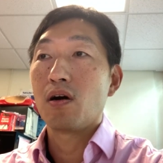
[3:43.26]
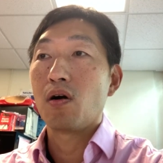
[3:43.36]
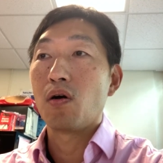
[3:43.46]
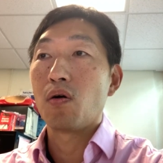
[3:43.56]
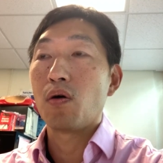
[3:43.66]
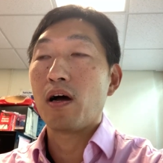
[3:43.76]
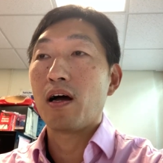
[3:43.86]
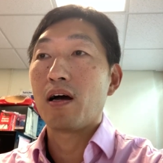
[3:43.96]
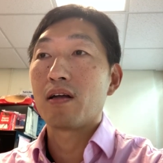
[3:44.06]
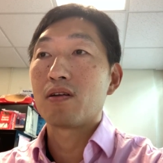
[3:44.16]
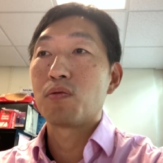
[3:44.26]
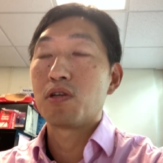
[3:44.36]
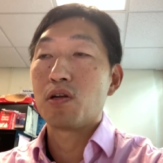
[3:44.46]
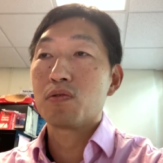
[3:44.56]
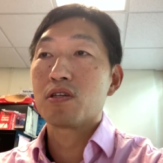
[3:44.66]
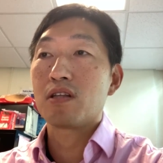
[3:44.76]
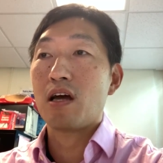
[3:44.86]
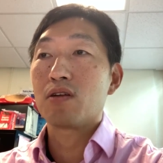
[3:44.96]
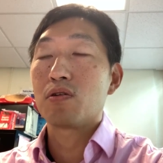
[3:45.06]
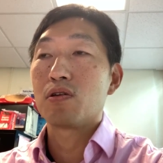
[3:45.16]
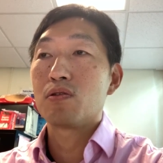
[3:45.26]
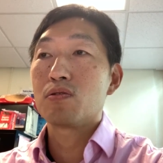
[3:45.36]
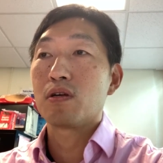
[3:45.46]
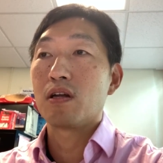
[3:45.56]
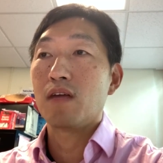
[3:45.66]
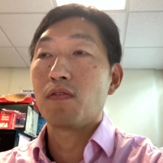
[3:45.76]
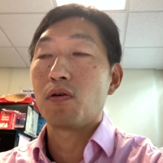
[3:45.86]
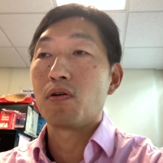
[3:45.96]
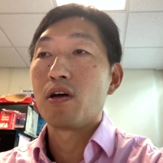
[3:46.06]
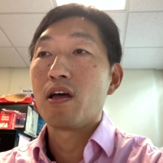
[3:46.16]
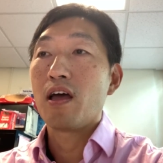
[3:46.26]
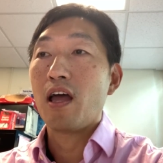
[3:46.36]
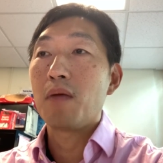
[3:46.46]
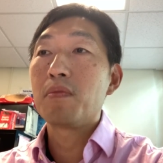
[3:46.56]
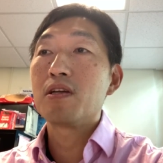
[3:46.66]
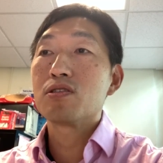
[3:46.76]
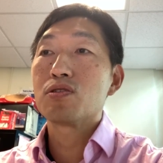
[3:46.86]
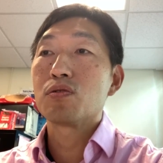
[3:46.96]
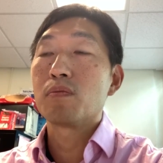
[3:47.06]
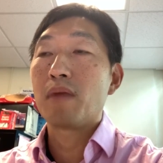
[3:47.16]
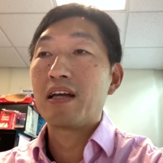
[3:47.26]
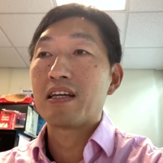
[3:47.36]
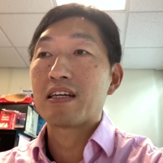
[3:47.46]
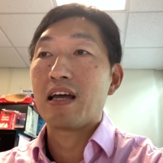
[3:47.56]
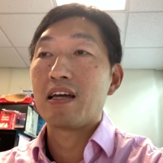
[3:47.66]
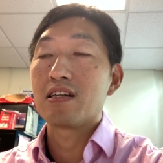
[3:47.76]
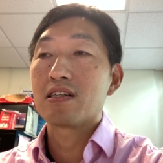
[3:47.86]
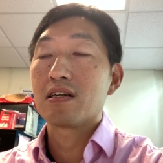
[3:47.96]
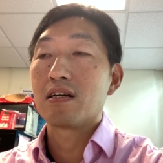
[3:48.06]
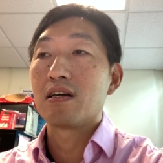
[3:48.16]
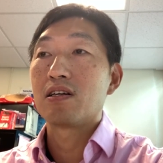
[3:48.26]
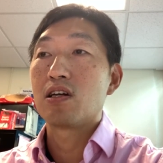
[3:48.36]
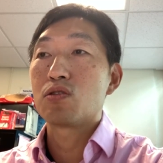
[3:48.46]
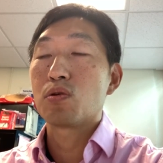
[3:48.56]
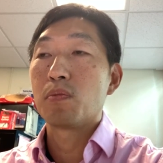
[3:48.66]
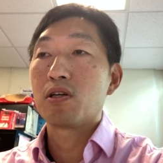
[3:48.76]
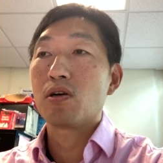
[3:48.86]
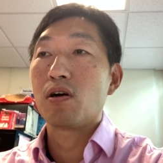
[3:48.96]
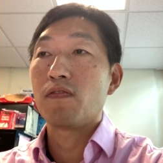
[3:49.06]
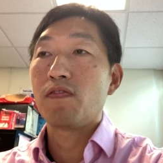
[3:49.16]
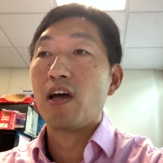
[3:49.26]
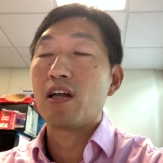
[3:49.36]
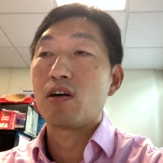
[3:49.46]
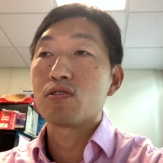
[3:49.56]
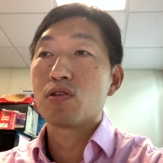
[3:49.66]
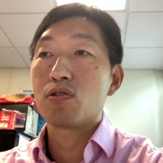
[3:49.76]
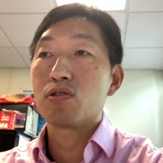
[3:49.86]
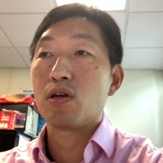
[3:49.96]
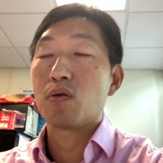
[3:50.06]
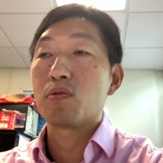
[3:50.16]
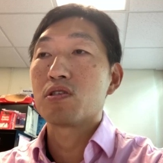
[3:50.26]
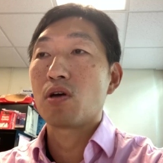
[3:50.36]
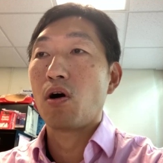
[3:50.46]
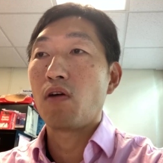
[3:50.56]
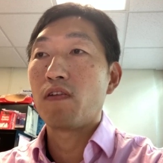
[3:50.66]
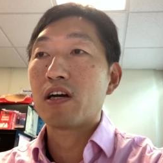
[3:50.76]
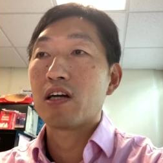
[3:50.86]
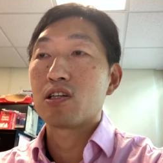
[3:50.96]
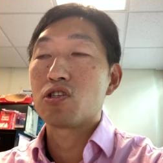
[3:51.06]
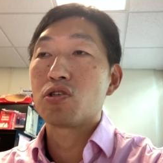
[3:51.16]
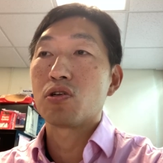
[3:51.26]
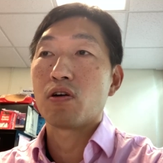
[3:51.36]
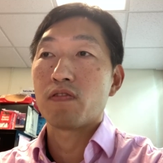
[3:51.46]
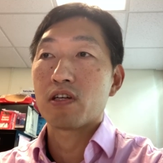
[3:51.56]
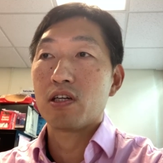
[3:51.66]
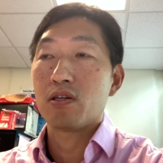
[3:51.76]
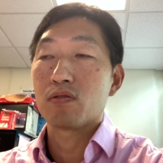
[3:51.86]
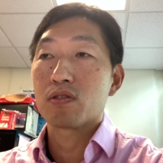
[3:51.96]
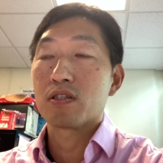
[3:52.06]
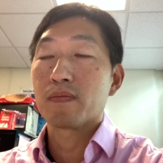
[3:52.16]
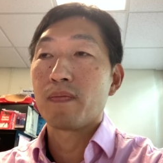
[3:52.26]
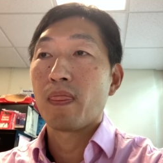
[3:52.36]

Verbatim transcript: or uh, reduce the dietary nutrient level, aiming to mitigate the detrimental effect associated with overcondition of the gilt.